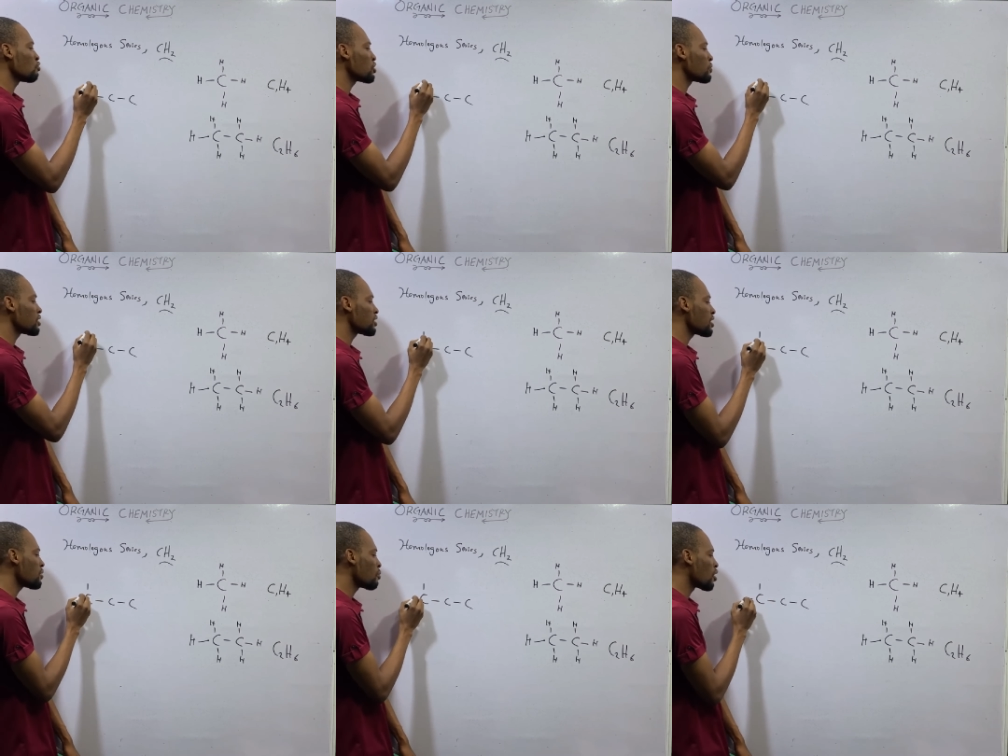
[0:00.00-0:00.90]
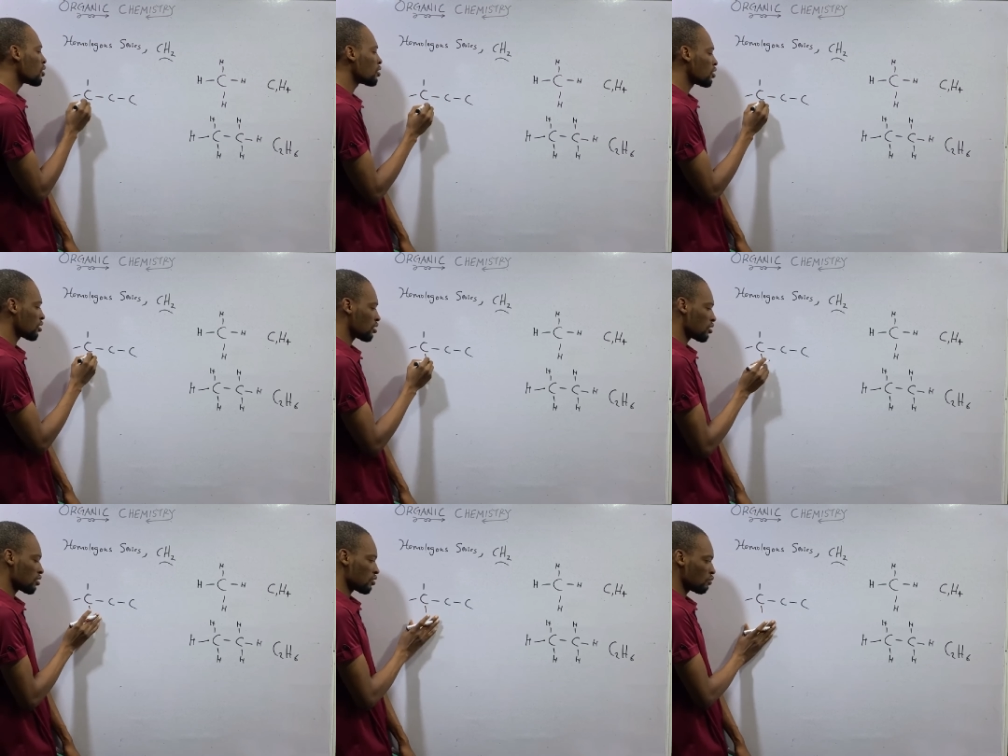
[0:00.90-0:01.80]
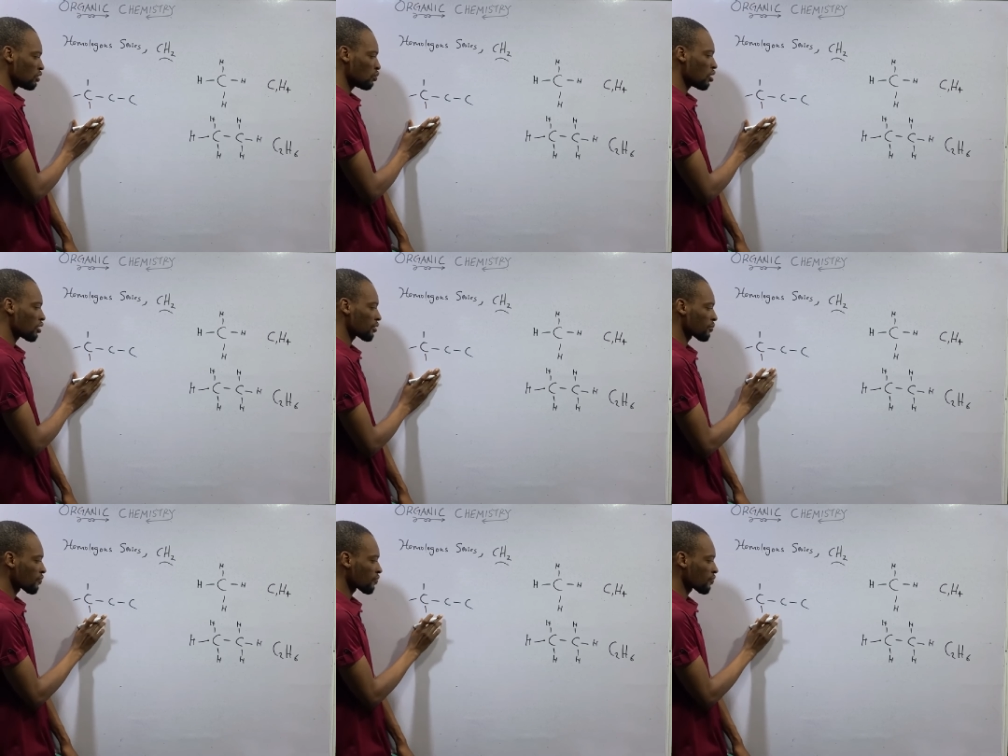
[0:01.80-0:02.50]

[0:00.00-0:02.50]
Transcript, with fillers: which means three more will work.